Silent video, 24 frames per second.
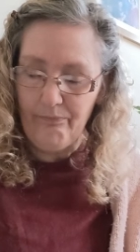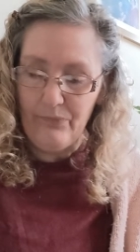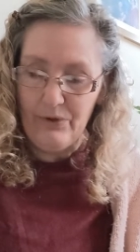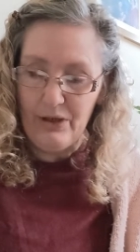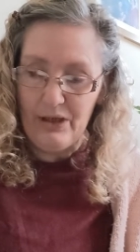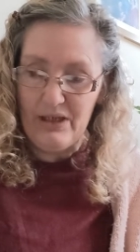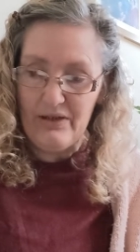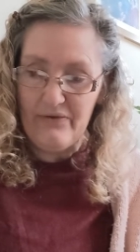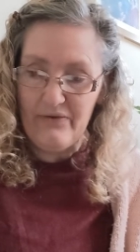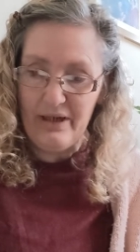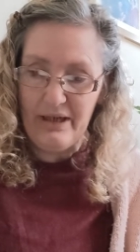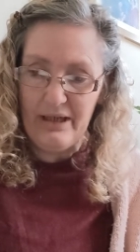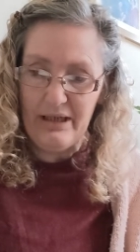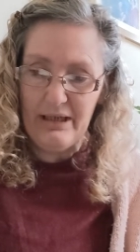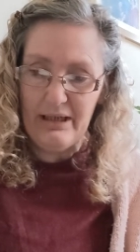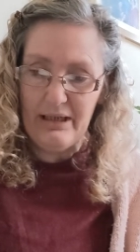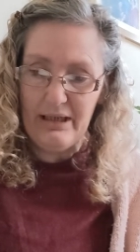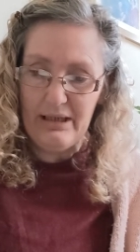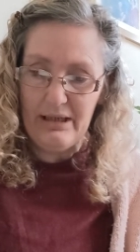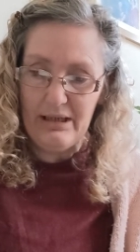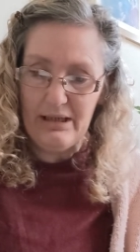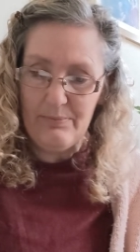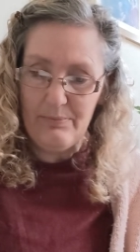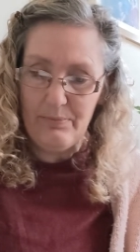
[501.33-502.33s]
because if I can get
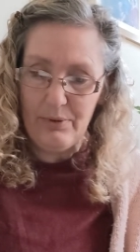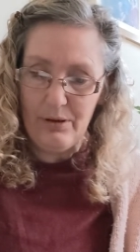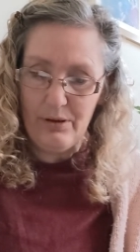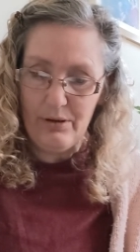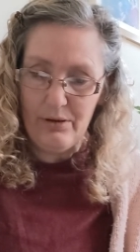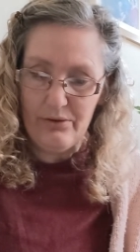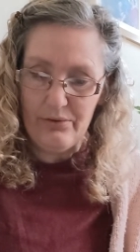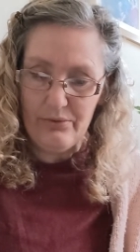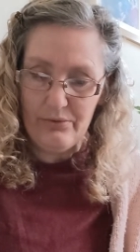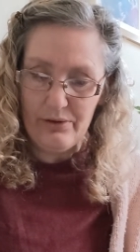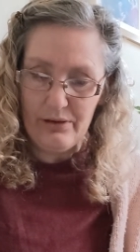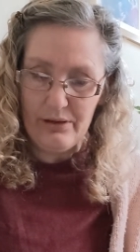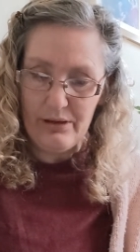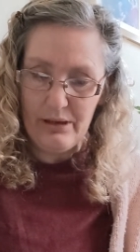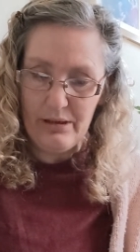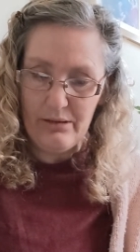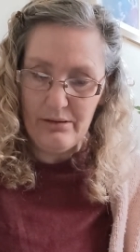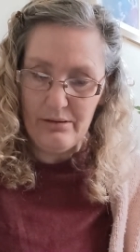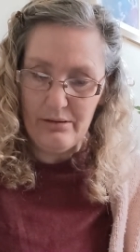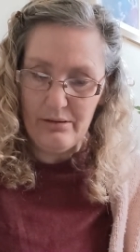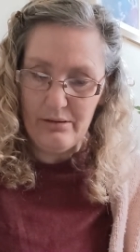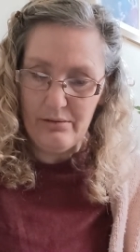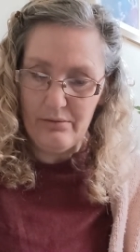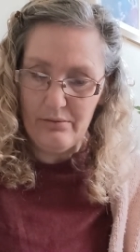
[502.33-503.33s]
this parcel
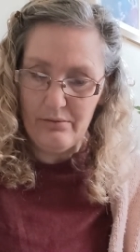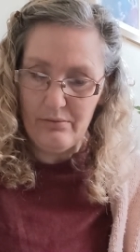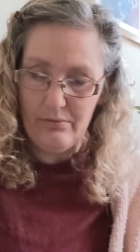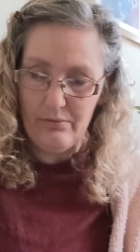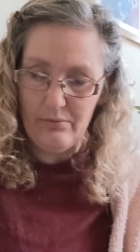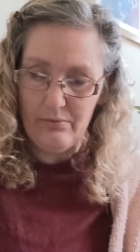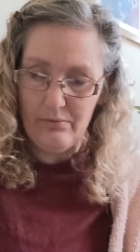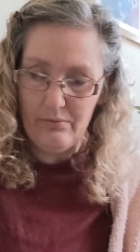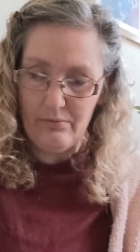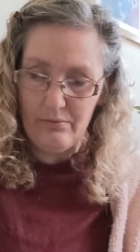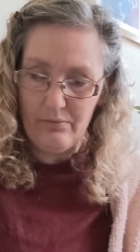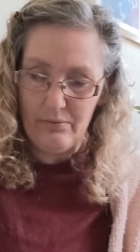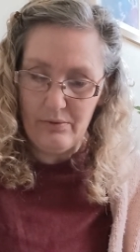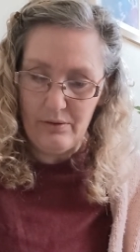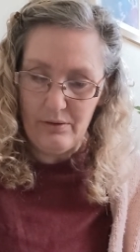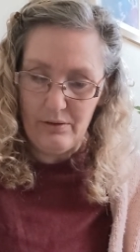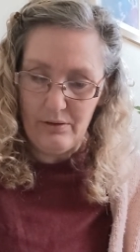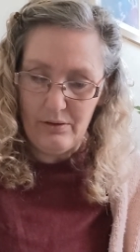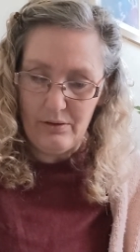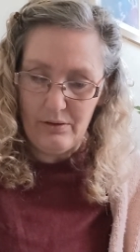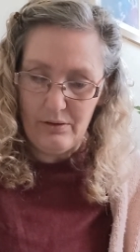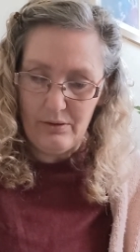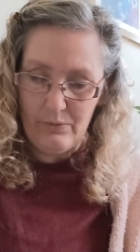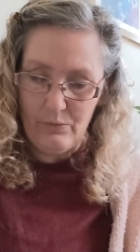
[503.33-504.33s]
sent,
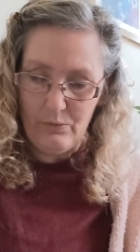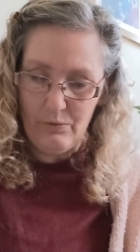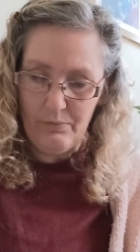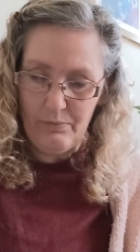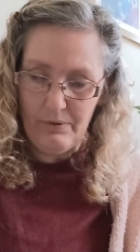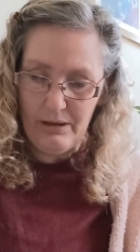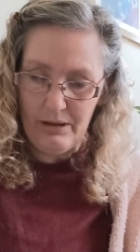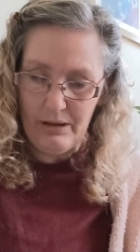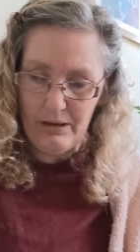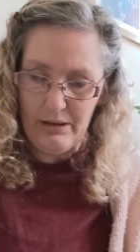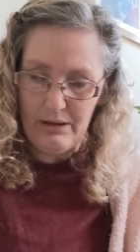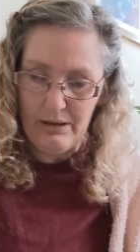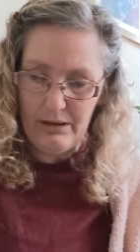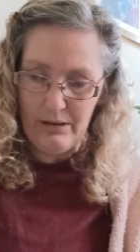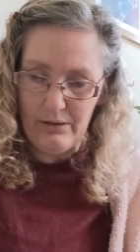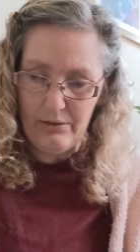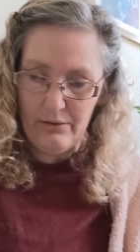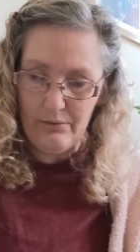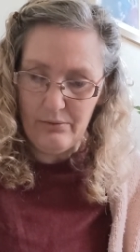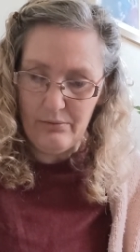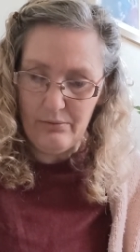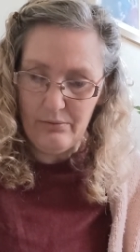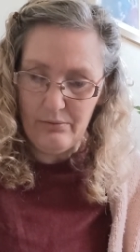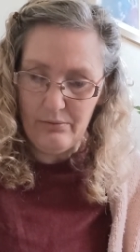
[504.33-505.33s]
would be ideal.